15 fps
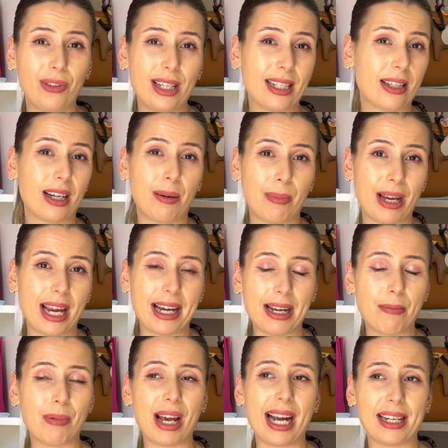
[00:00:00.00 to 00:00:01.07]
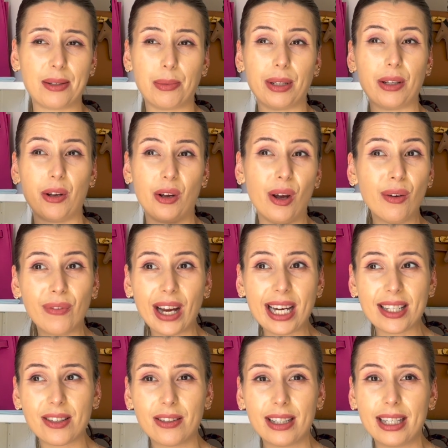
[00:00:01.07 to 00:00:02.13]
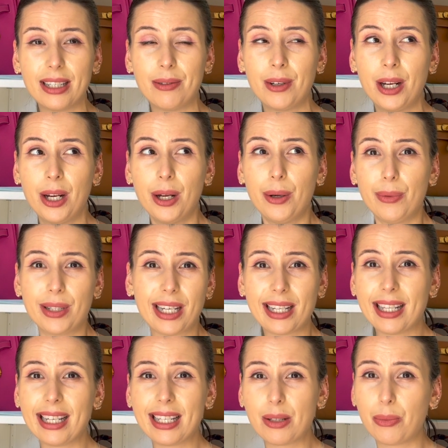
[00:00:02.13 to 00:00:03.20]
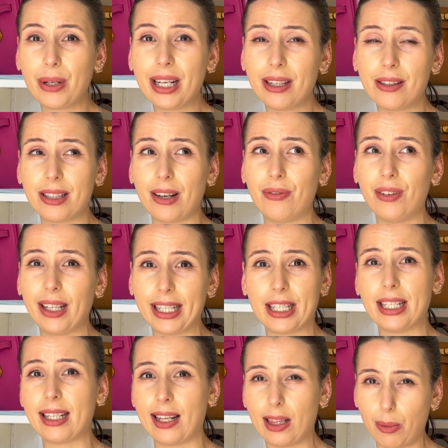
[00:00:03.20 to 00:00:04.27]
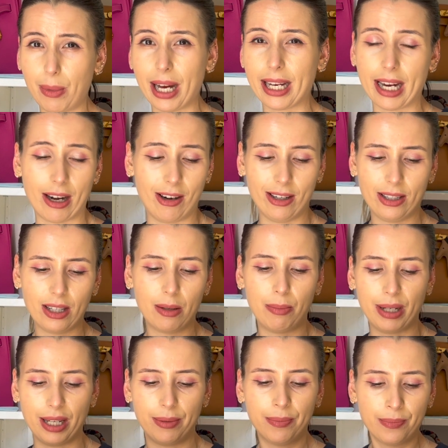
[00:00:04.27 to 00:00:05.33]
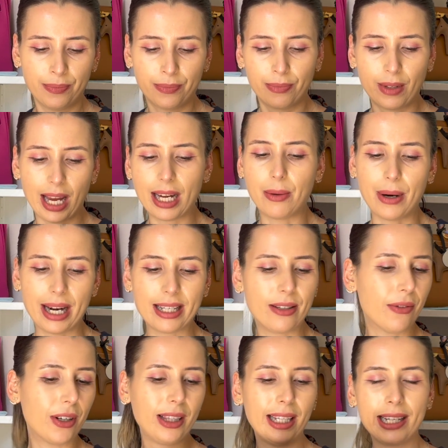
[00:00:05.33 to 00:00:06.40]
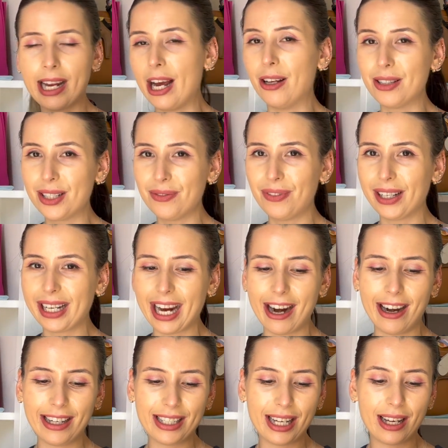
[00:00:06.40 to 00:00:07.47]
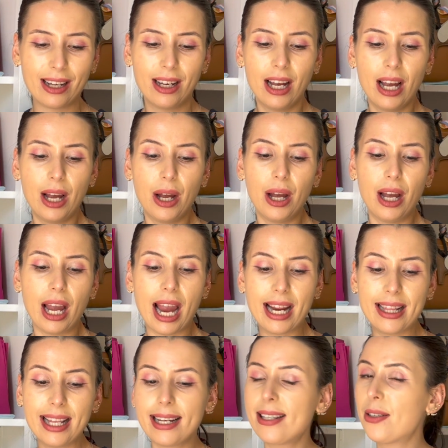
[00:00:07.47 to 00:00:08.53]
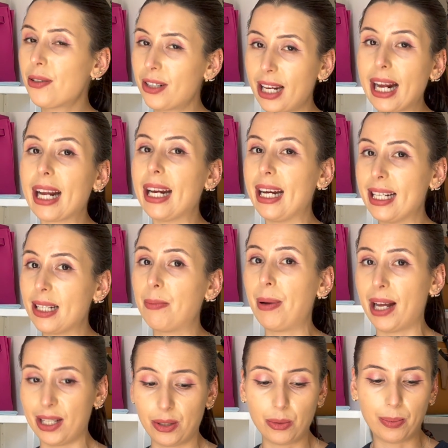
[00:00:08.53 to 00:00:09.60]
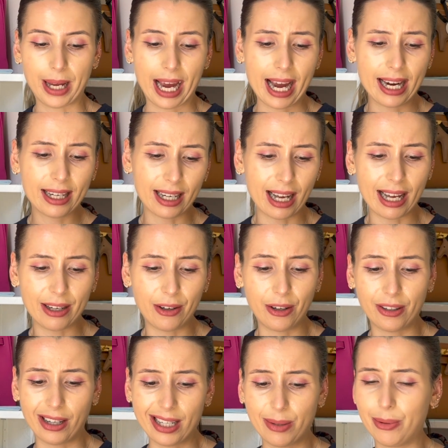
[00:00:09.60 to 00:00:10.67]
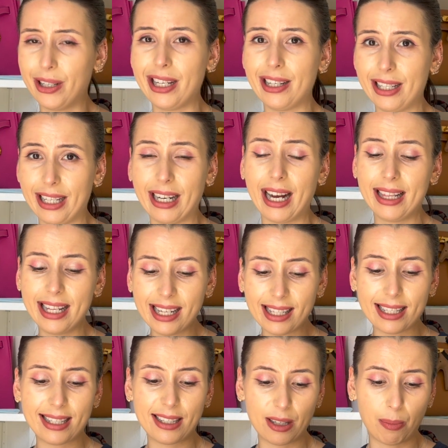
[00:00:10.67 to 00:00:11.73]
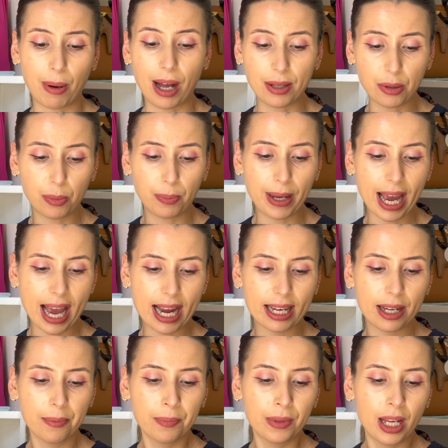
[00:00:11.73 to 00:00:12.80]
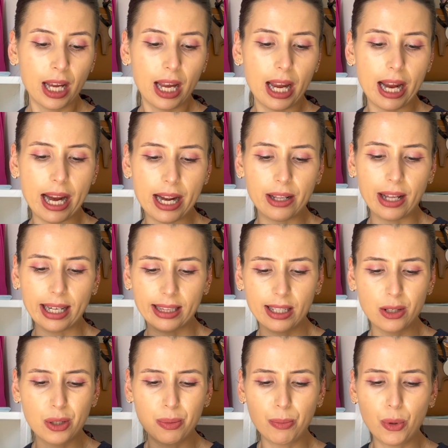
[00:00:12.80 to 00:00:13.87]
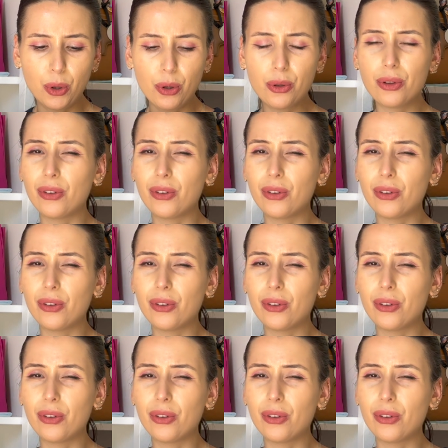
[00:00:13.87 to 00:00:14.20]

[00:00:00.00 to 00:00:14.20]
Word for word: there's going to be any bags with her face on it, which I think is weird because I feel like she's like the main character, but anyways, I've got the Calcifer character and this looks like it is a puzzle bag. I don't know, guys. What do you think? I think this is a puzzle bag in like the smooth